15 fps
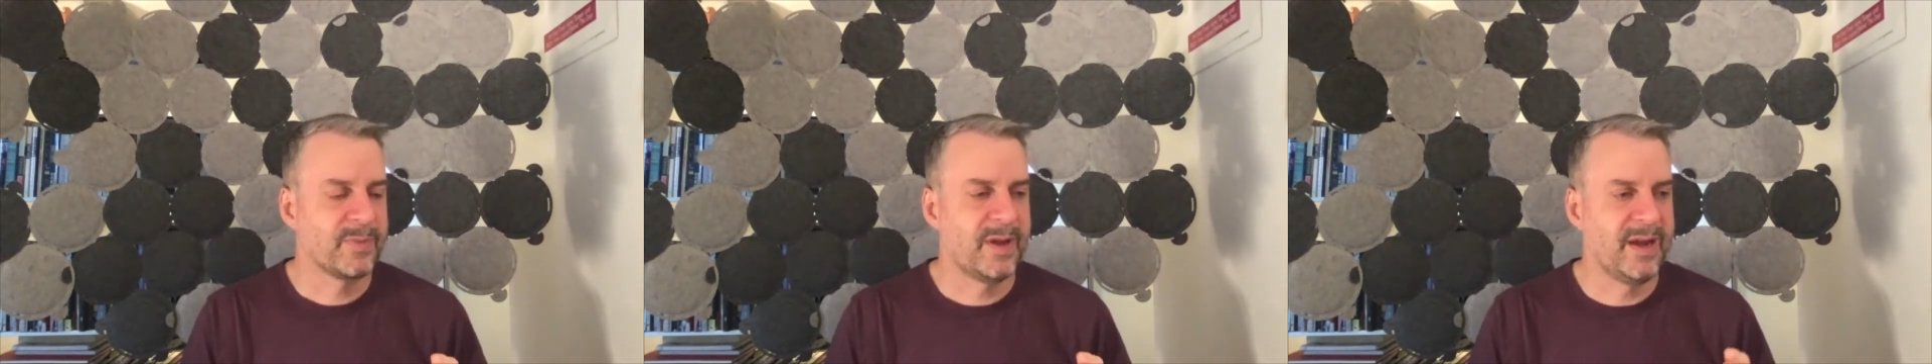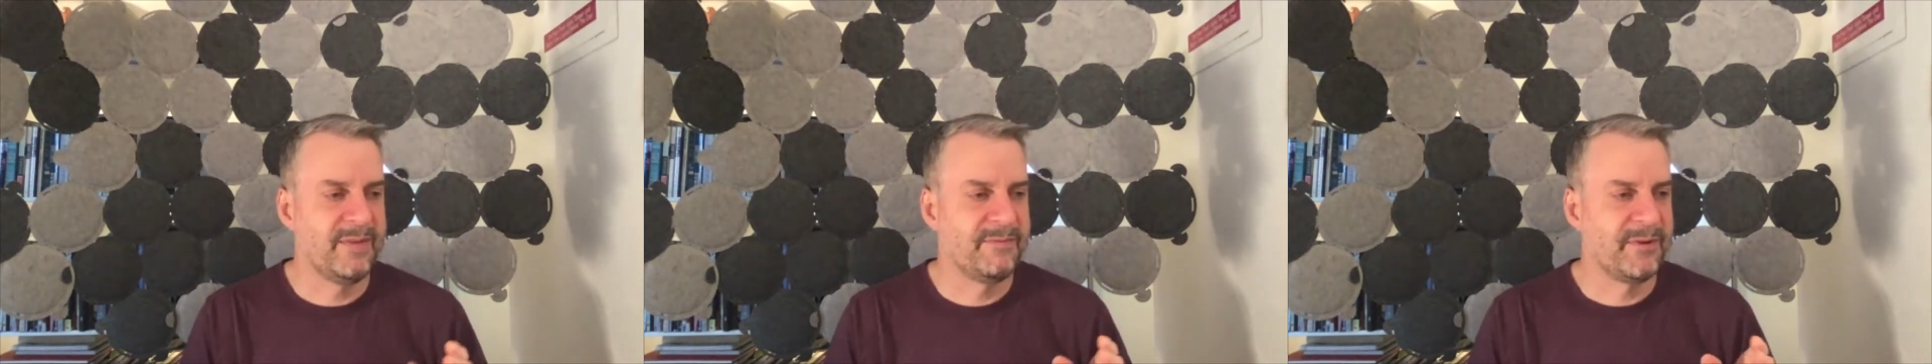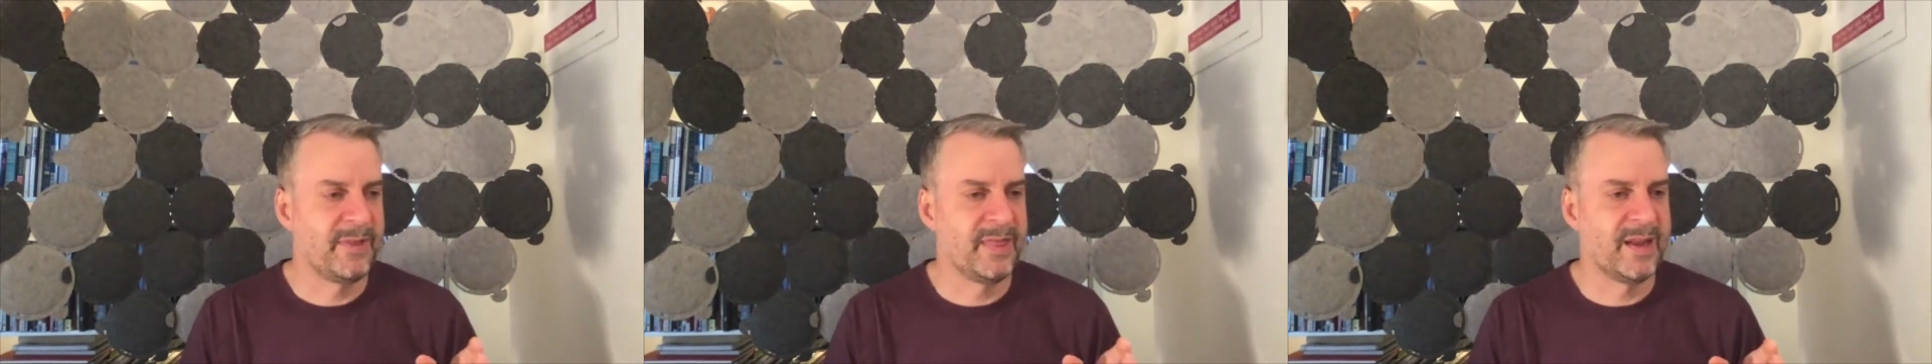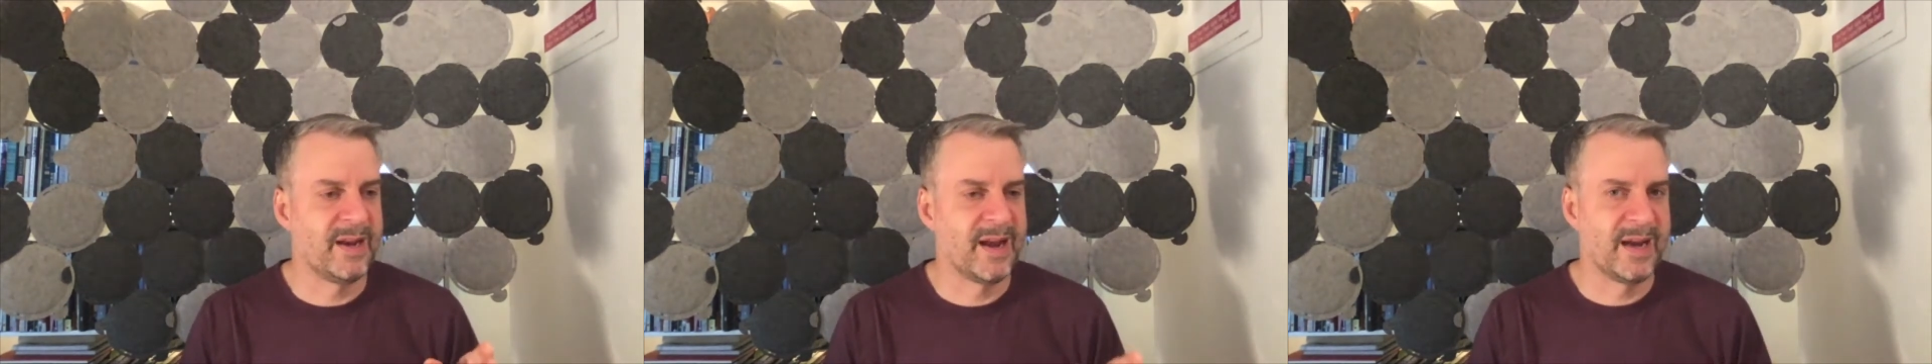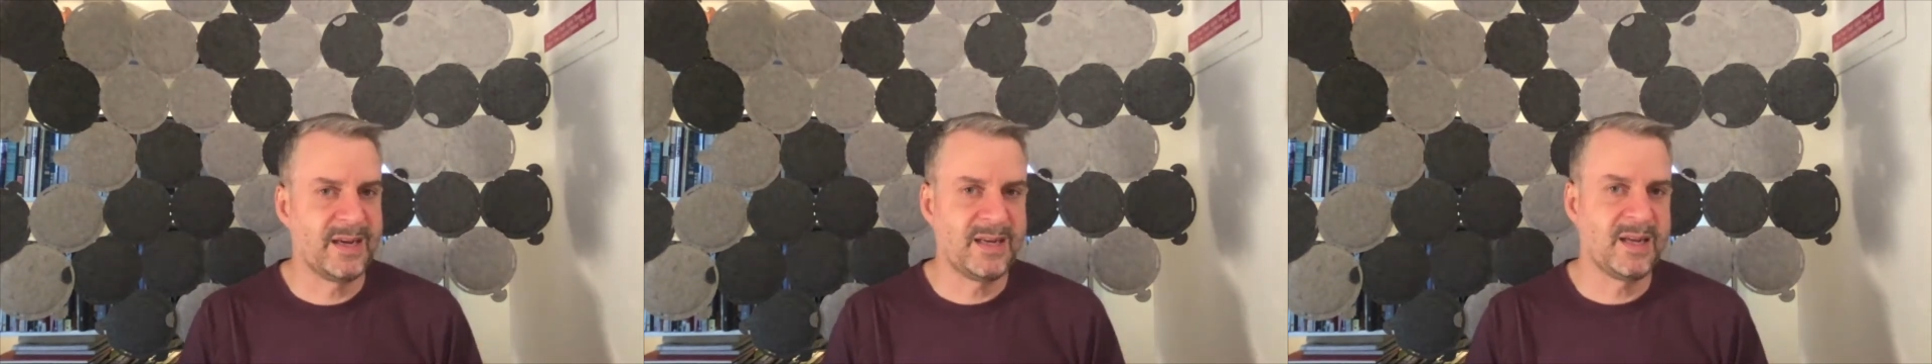if in the
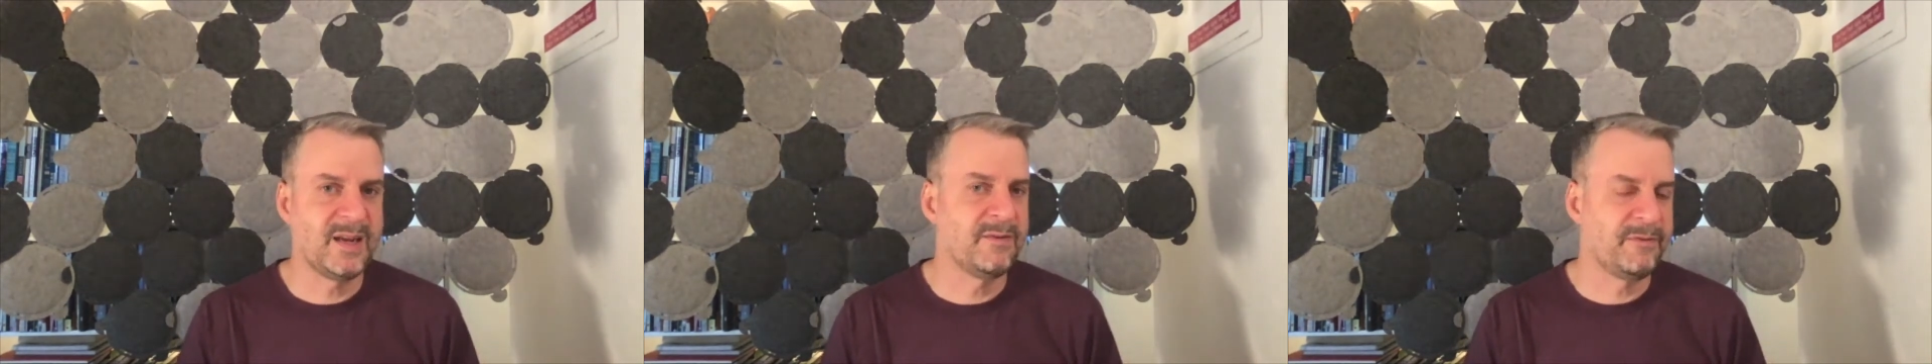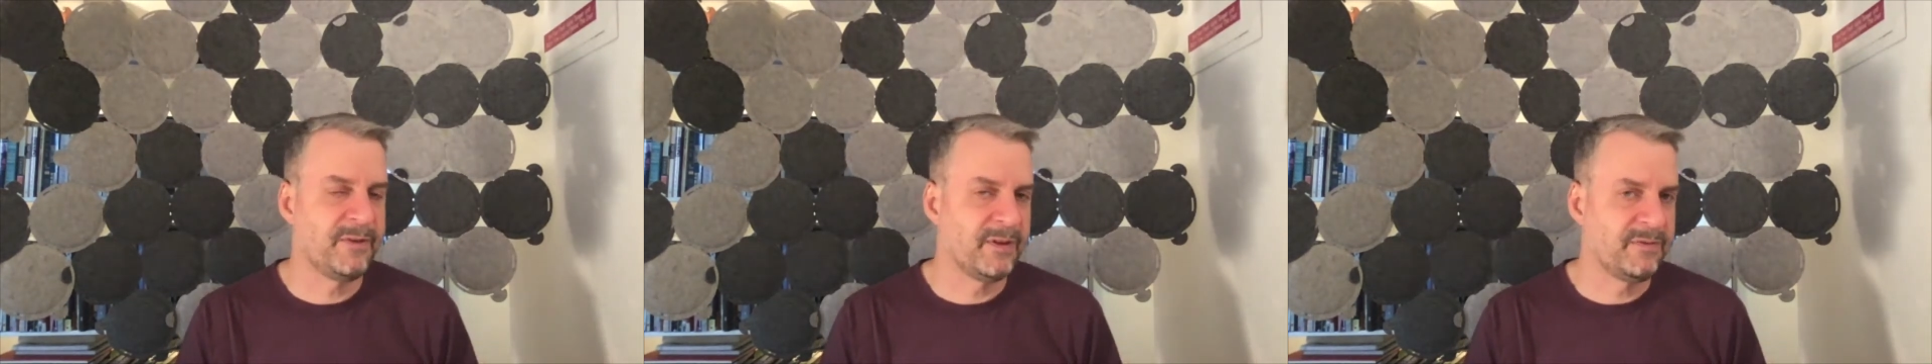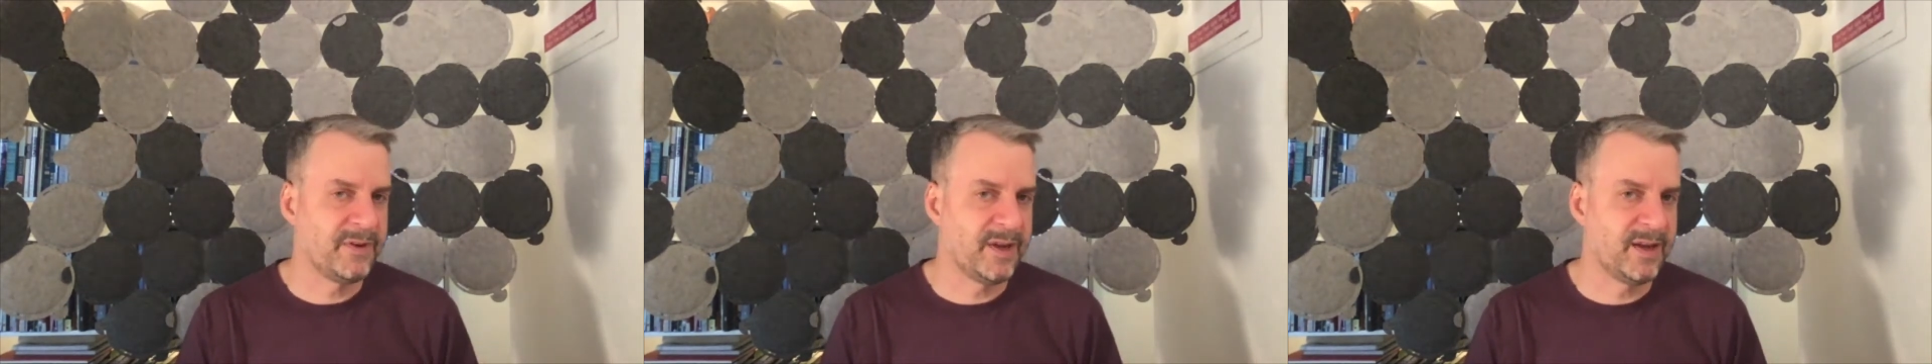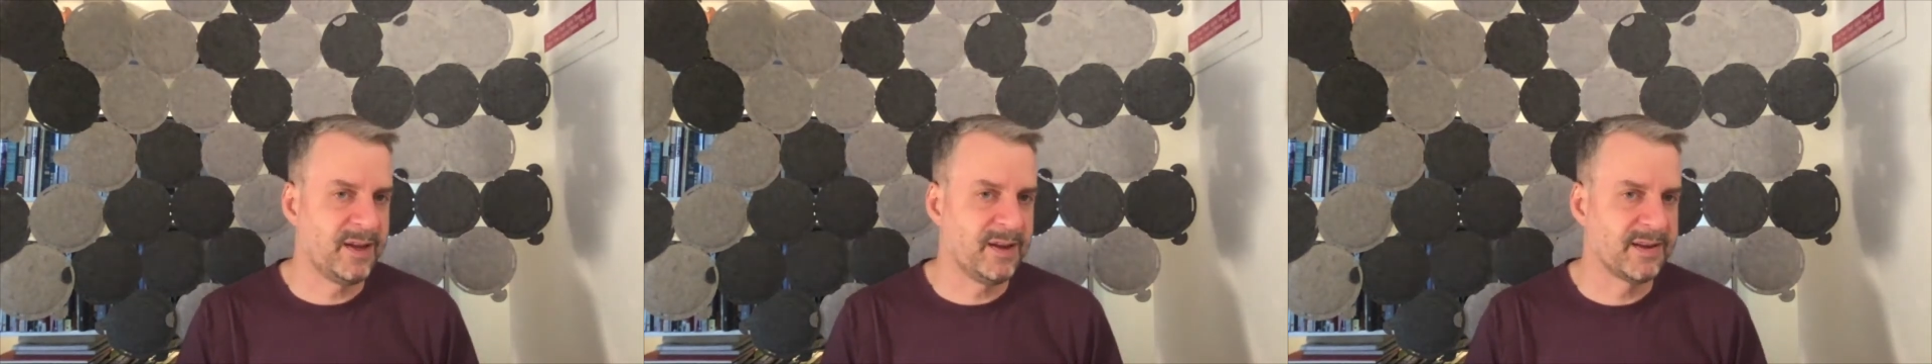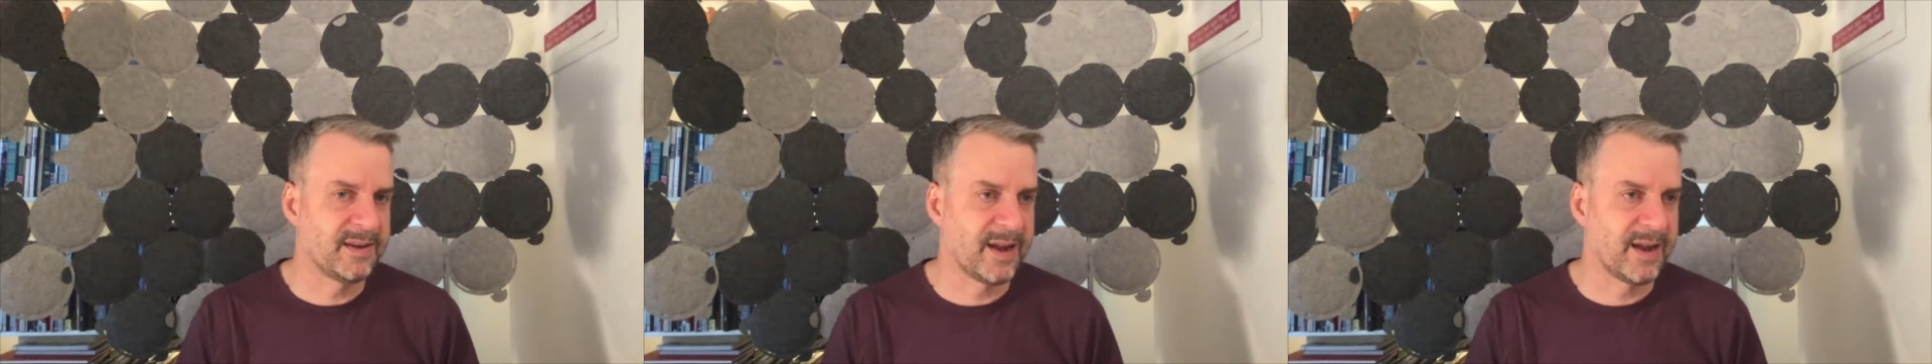1950s,